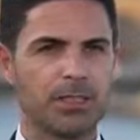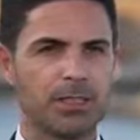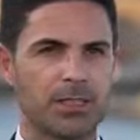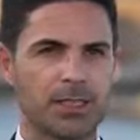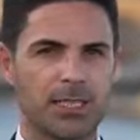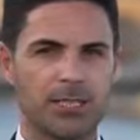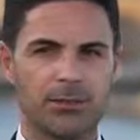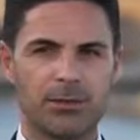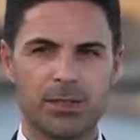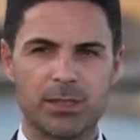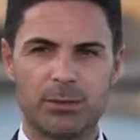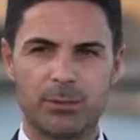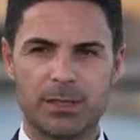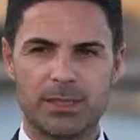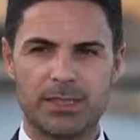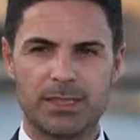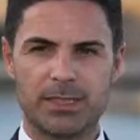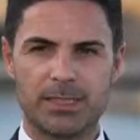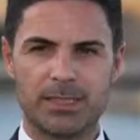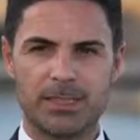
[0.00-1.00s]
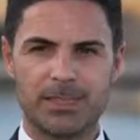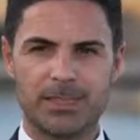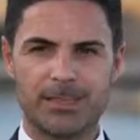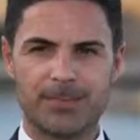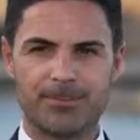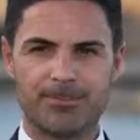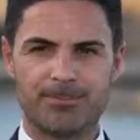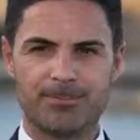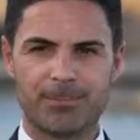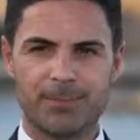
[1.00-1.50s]
deserve it. But
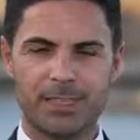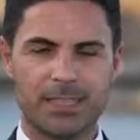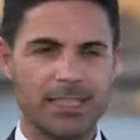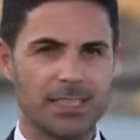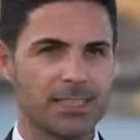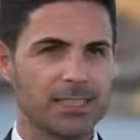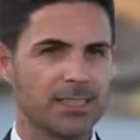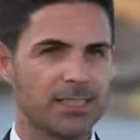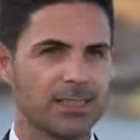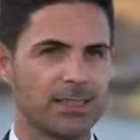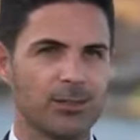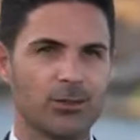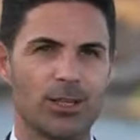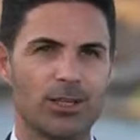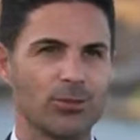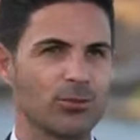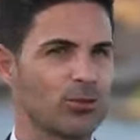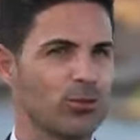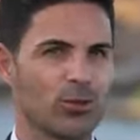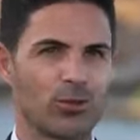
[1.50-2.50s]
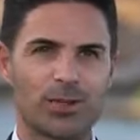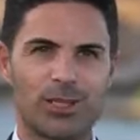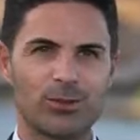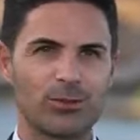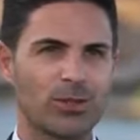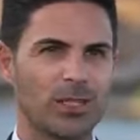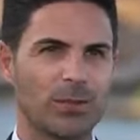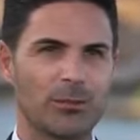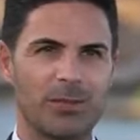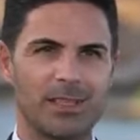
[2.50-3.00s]
listen, you have to
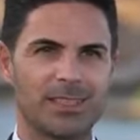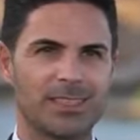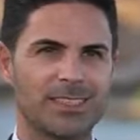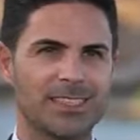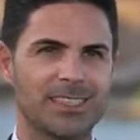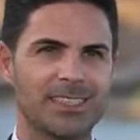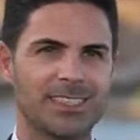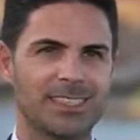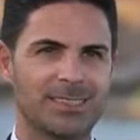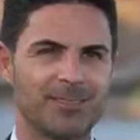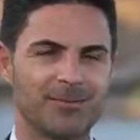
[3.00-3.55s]
congratulate Man City.